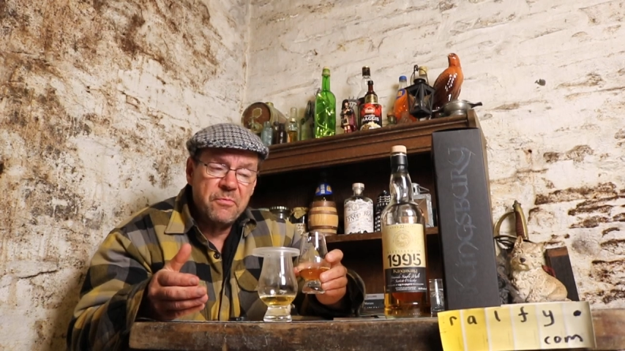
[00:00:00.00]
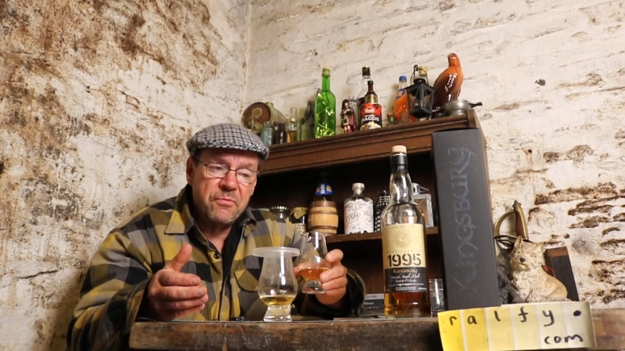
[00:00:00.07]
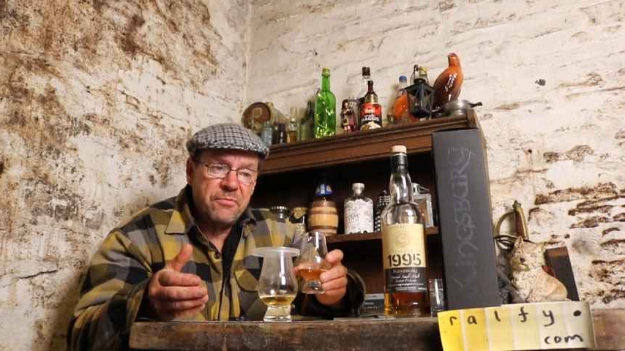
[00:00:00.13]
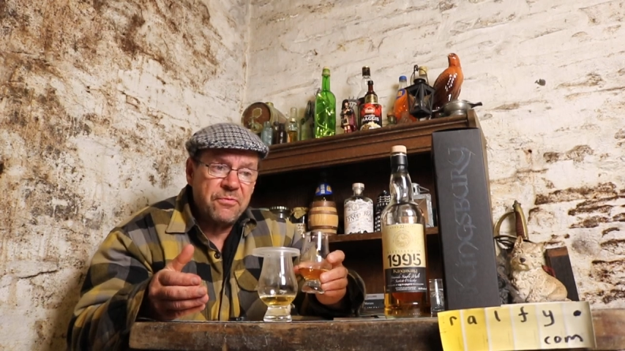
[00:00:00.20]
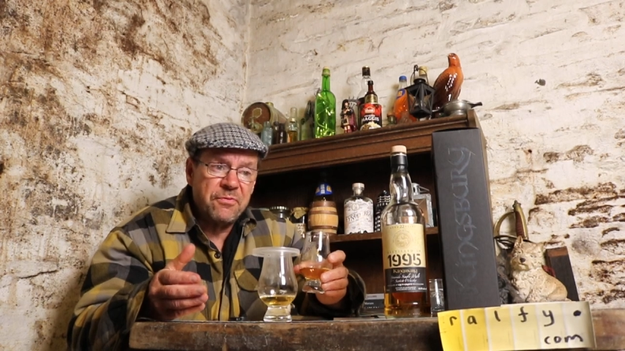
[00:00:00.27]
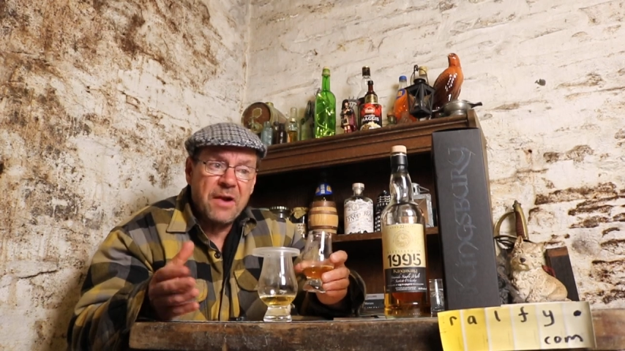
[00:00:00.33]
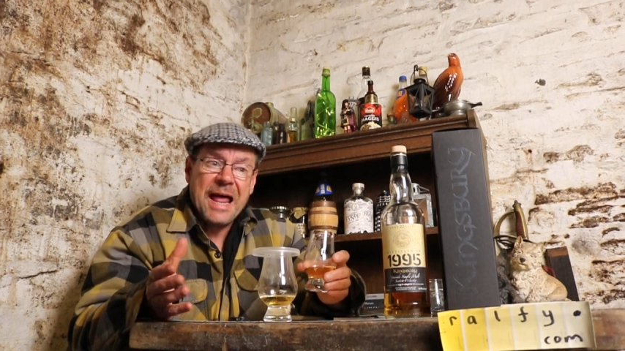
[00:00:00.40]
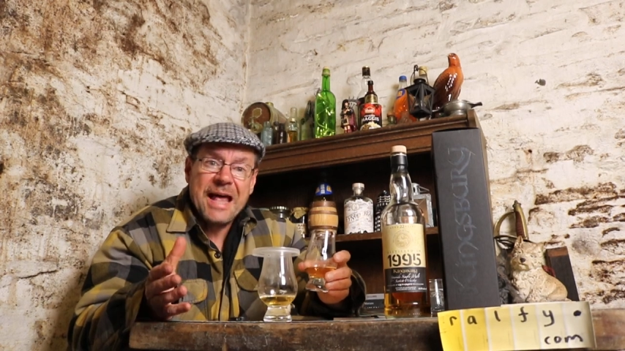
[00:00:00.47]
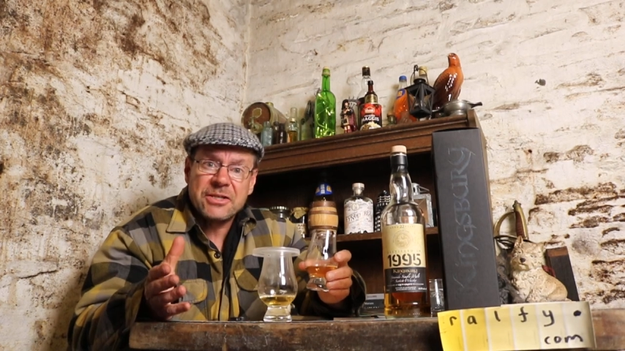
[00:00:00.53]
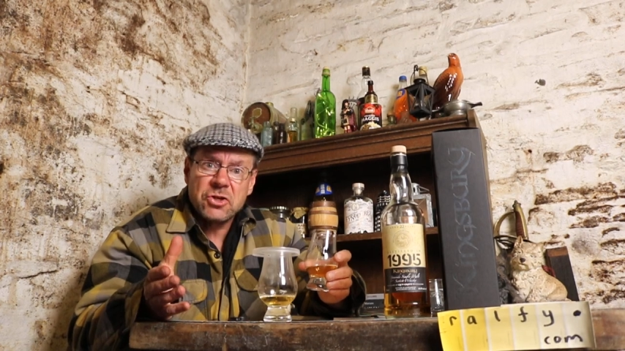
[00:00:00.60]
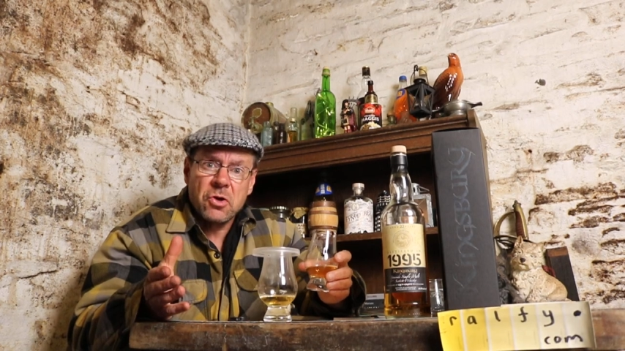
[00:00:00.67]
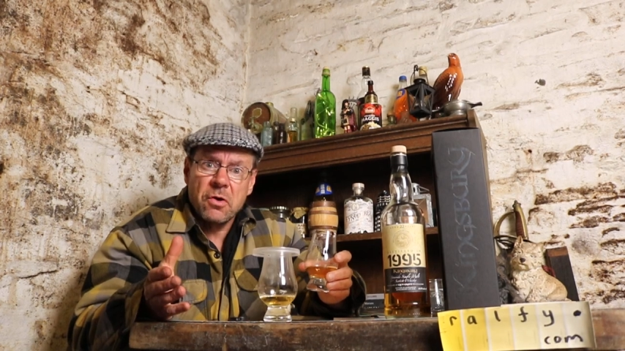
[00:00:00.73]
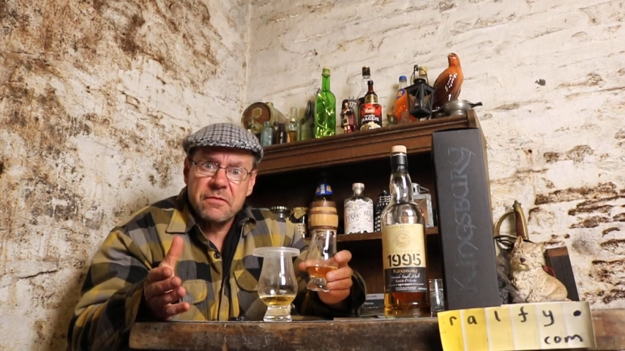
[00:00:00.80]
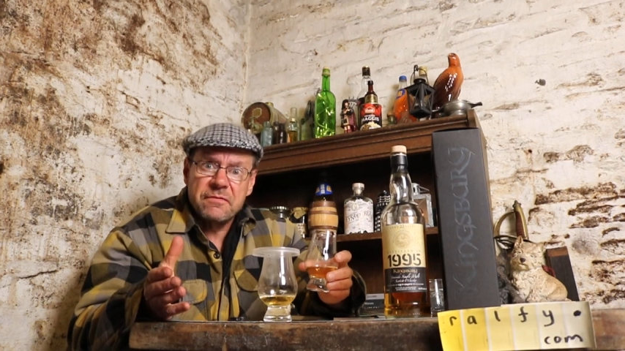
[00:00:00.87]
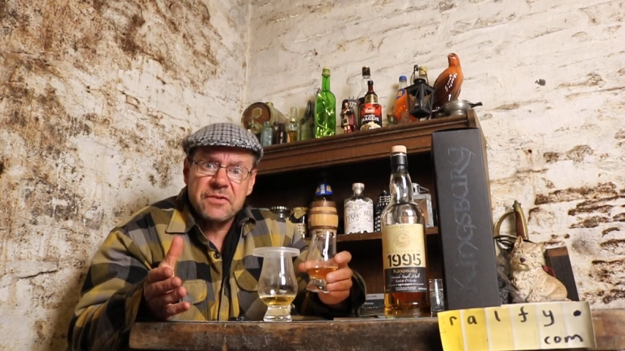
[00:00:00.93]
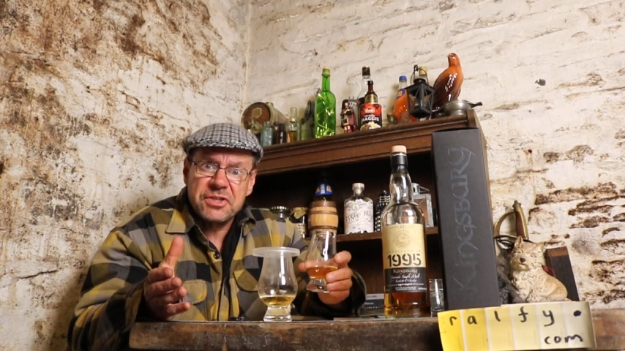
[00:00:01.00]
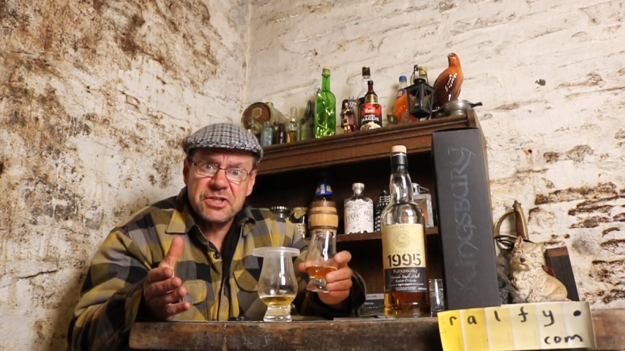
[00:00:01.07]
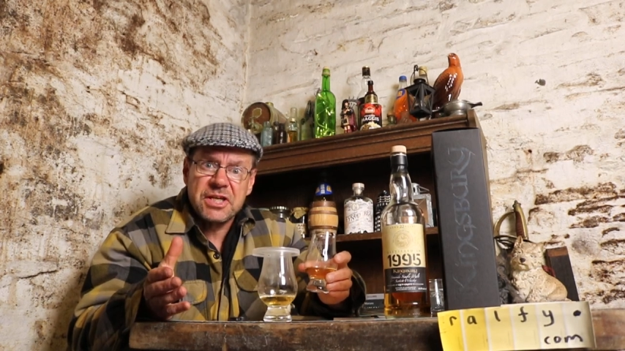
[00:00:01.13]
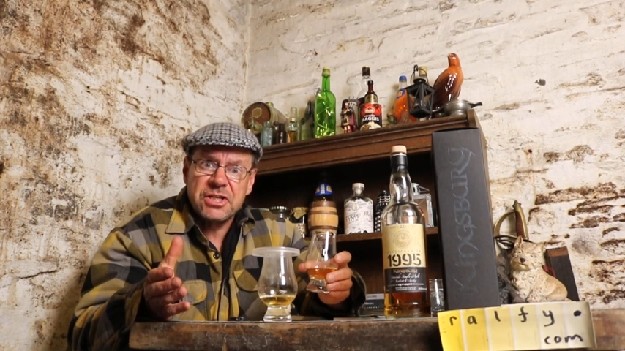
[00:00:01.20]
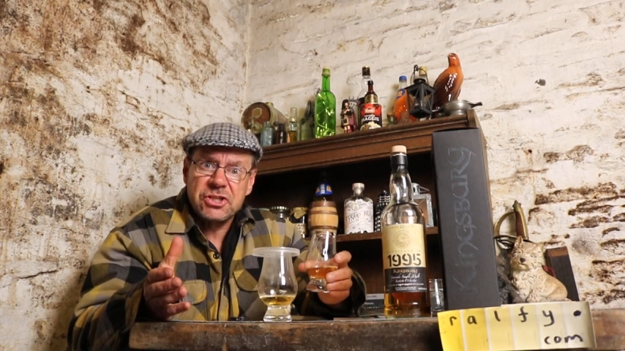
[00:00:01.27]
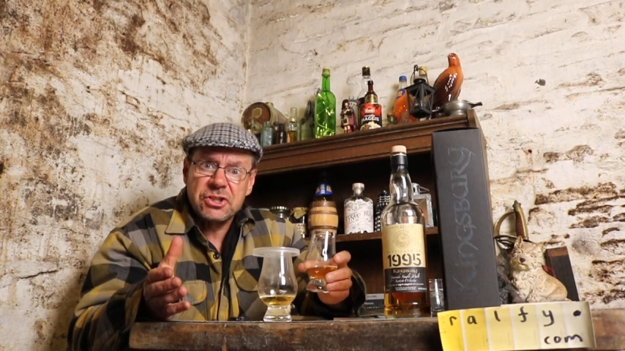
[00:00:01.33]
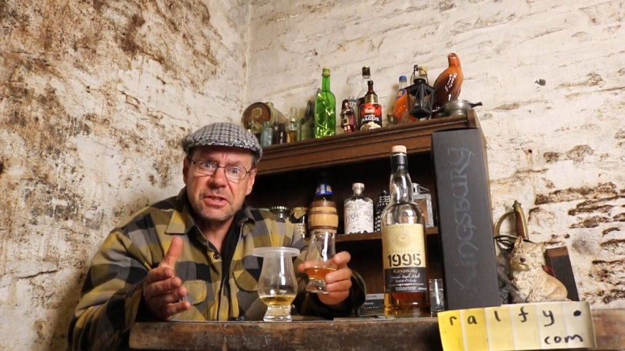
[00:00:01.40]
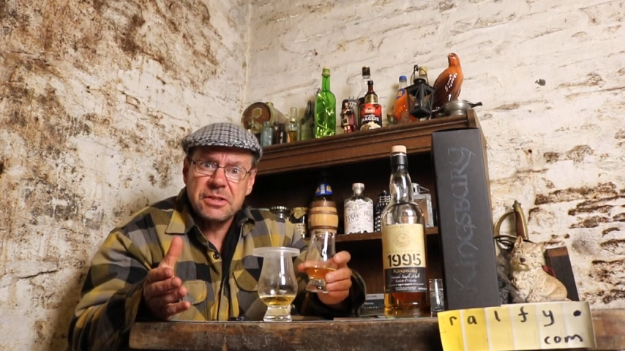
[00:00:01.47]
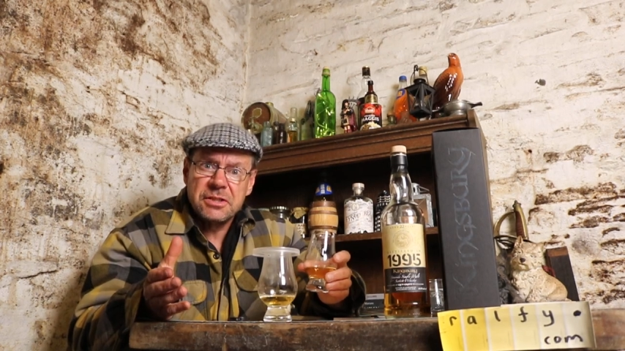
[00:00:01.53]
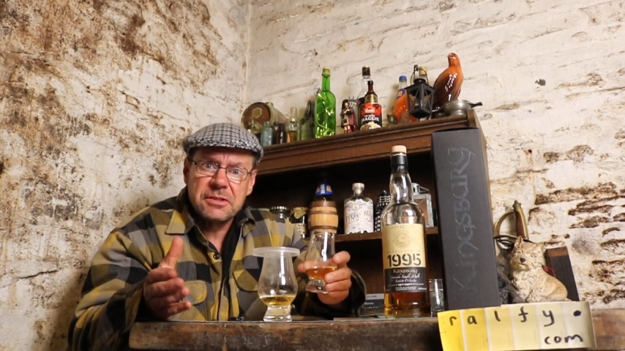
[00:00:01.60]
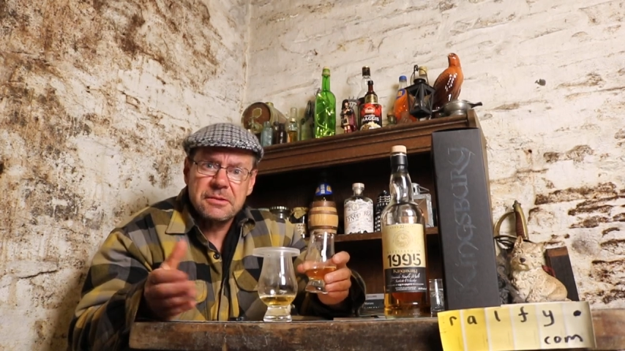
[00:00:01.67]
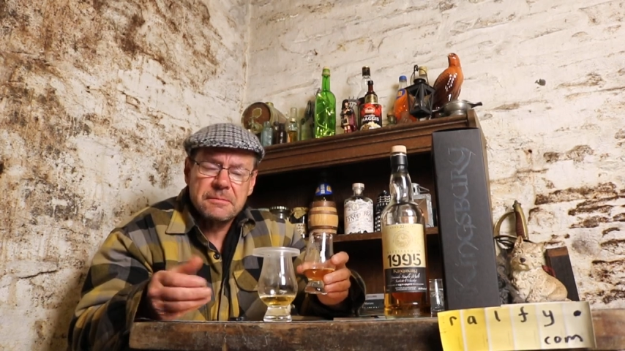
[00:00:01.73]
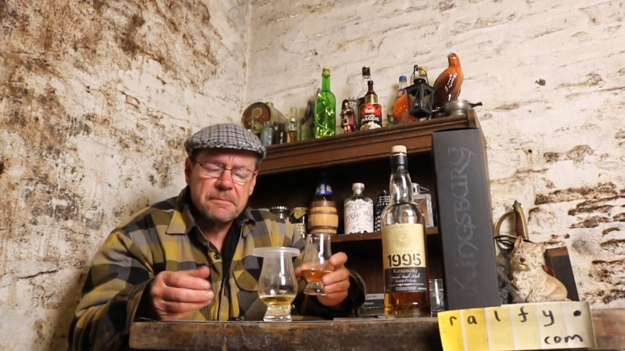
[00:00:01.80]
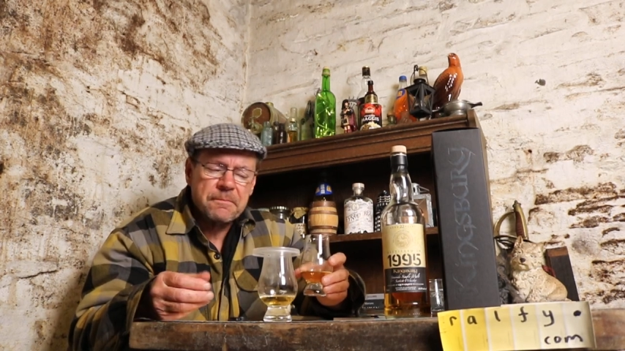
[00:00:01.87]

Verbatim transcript: flat conversationed,